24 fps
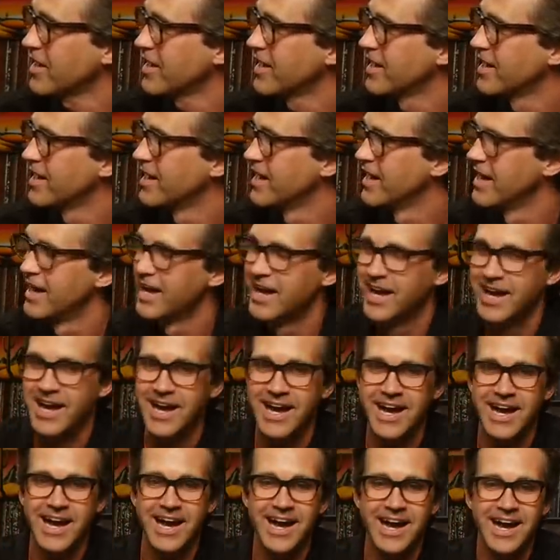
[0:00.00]

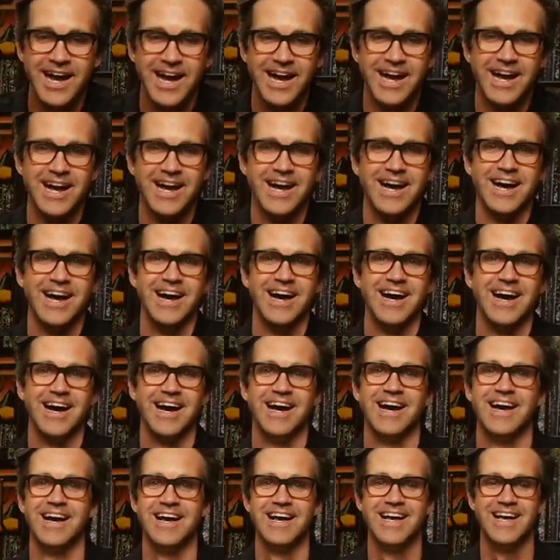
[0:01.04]

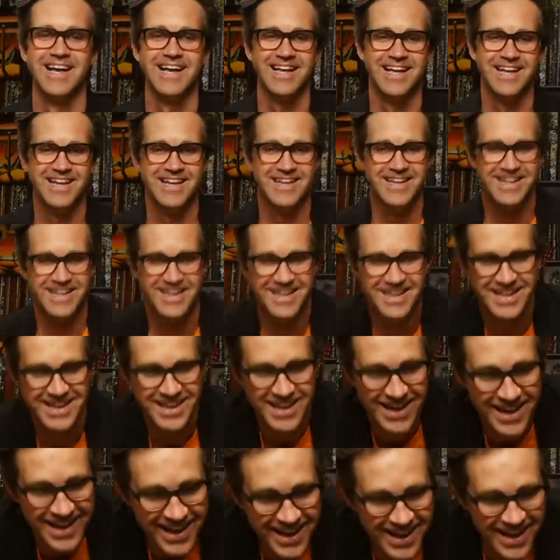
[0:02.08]

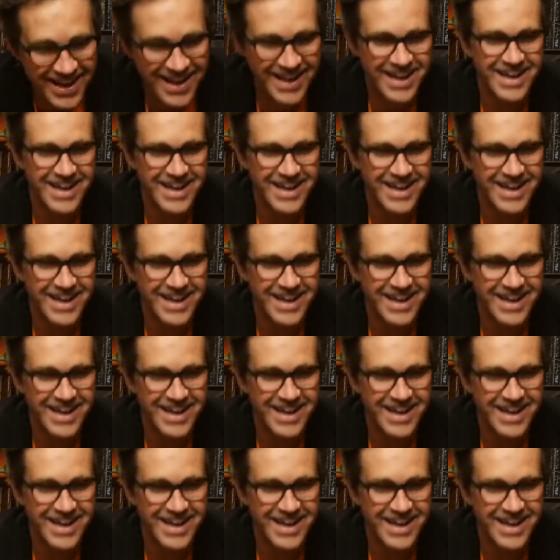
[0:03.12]
[no speech]